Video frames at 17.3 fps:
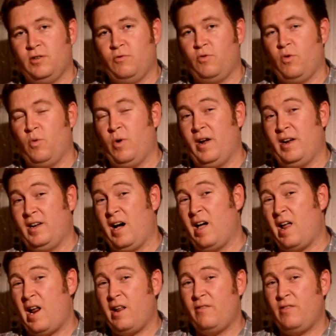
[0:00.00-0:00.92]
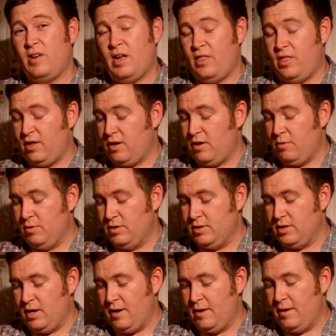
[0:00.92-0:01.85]
And for what I got out of it, I think it
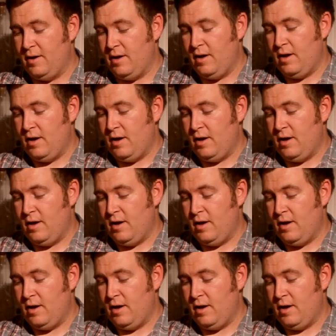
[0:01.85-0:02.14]
was a